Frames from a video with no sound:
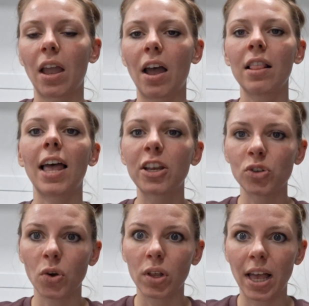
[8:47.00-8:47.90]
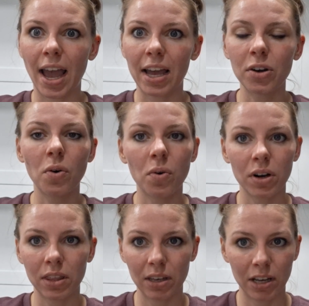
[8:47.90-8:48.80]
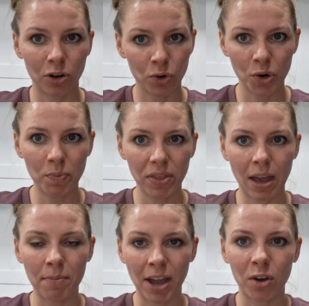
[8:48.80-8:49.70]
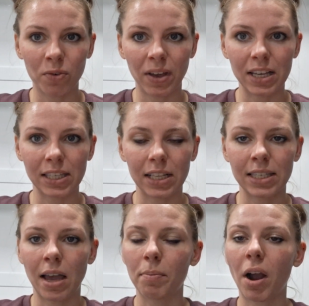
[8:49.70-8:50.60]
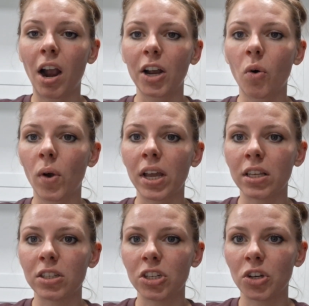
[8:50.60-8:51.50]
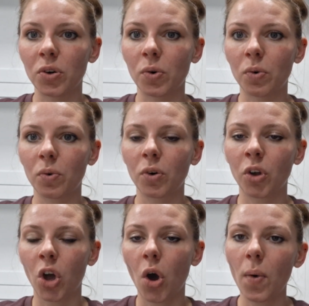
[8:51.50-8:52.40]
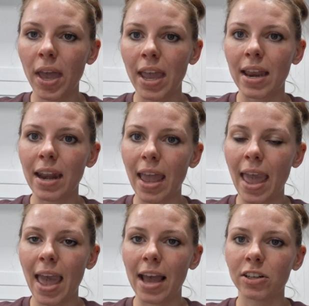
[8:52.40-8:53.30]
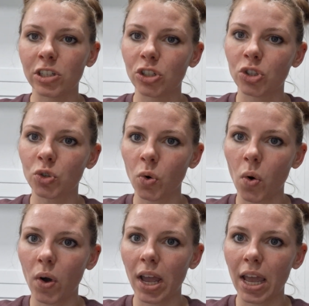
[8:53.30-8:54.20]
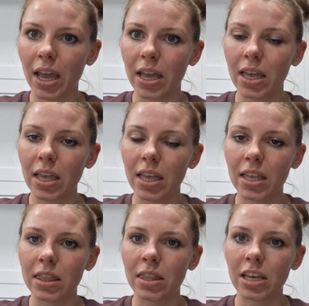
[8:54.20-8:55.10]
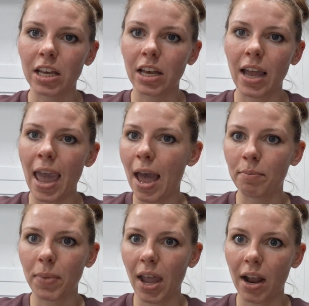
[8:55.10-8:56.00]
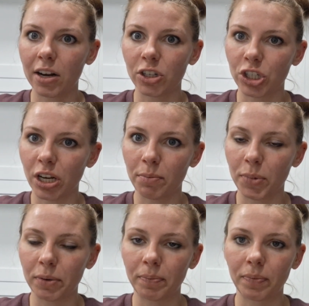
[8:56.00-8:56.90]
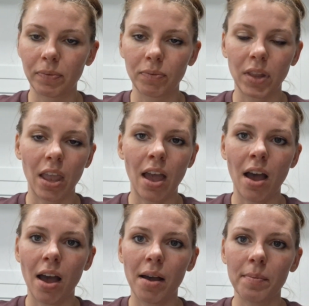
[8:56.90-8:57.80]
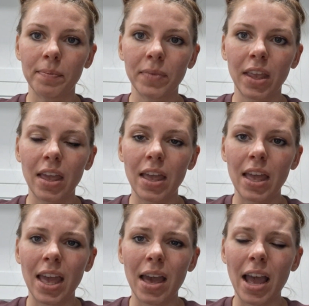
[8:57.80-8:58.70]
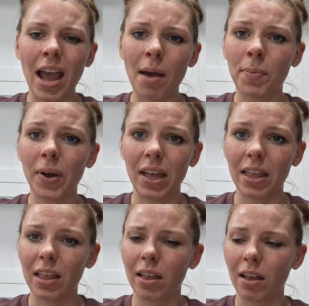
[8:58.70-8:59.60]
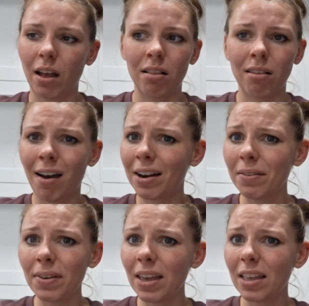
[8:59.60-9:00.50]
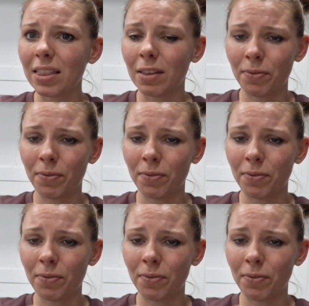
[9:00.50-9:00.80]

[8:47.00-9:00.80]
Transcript: Electro Clan, or the group that Michael Vey sets up, are going to go in and destroy the Ampere ship. But a lot of it,